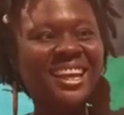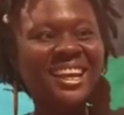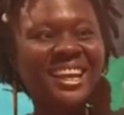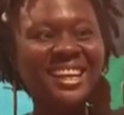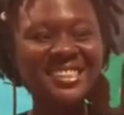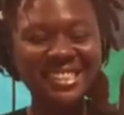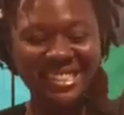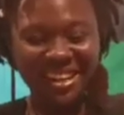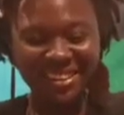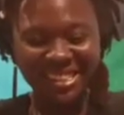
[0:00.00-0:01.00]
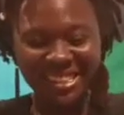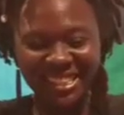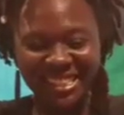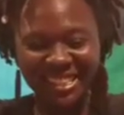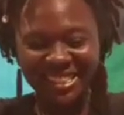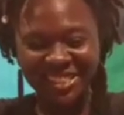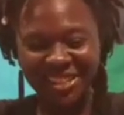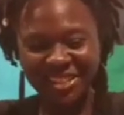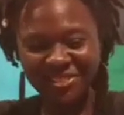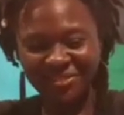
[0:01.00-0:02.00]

here's the Cerasee tincture.